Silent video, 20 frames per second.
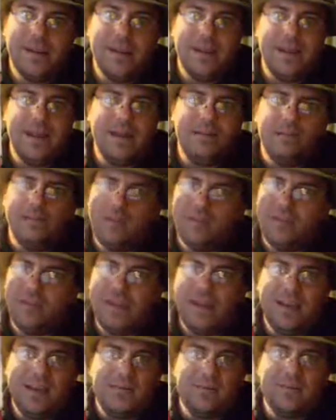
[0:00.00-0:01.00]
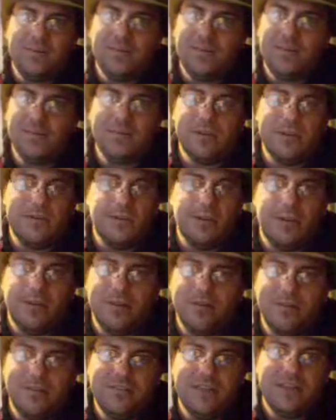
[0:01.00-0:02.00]
And they will say some of the
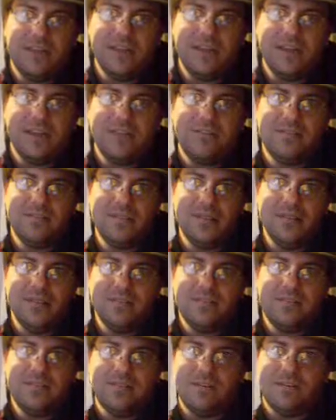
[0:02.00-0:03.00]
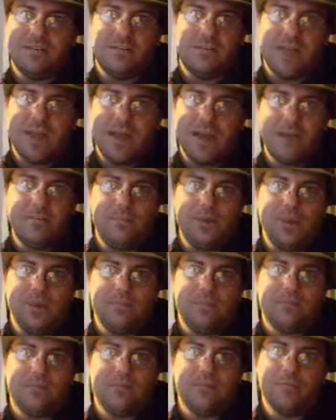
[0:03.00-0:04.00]
darndest things to dissuade
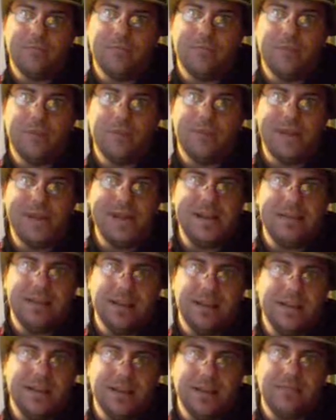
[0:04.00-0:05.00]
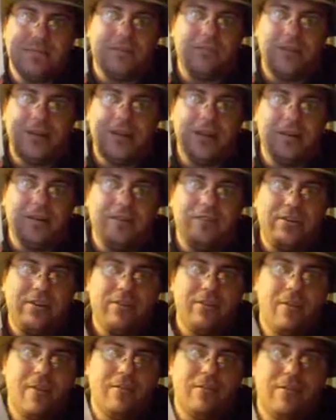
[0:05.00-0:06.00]
people from doing anything that's free
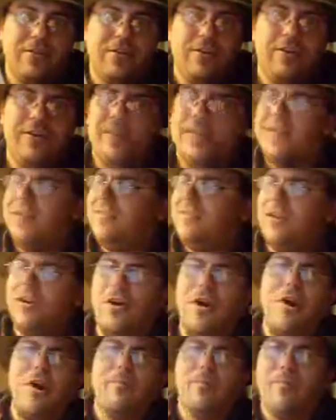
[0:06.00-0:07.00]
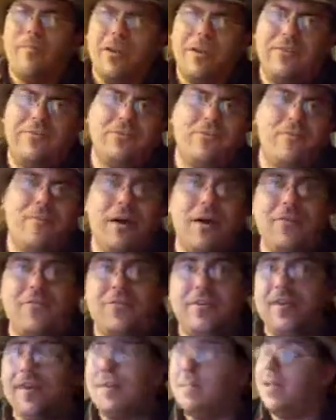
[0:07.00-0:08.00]
energy or over unity. They say, oh, perpetual
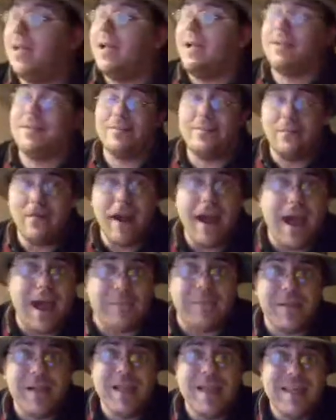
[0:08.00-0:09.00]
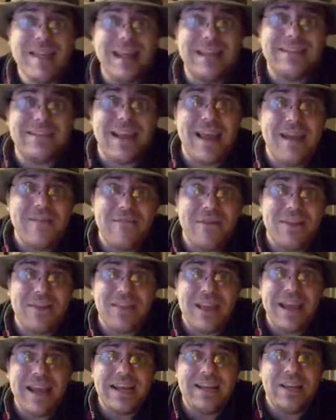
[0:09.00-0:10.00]
motion. And I'm like, crap. That's
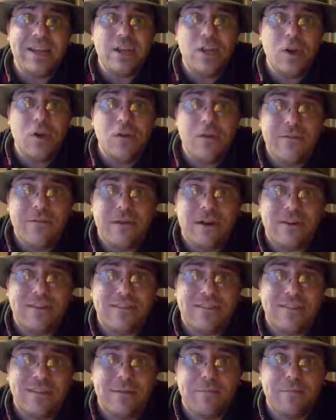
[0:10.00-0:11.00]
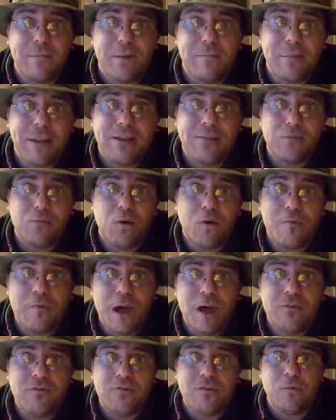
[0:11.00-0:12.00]
everything in the universe is in perpetual
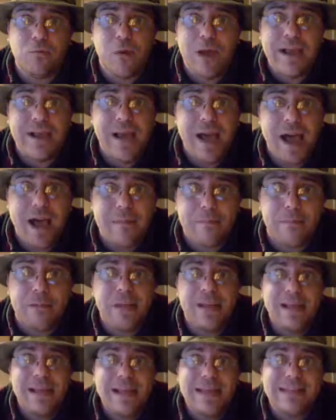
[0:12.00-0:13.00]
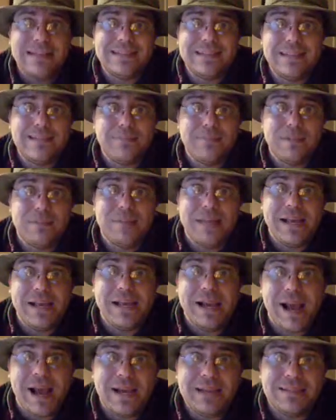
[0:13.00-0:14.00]
motion. Wake up. It seems to be a
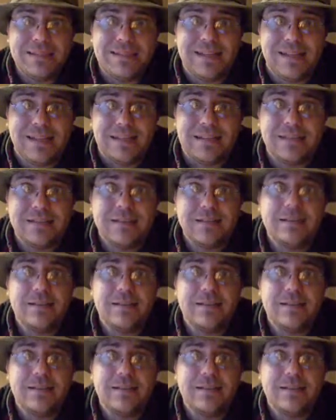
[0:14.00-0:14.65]
constant.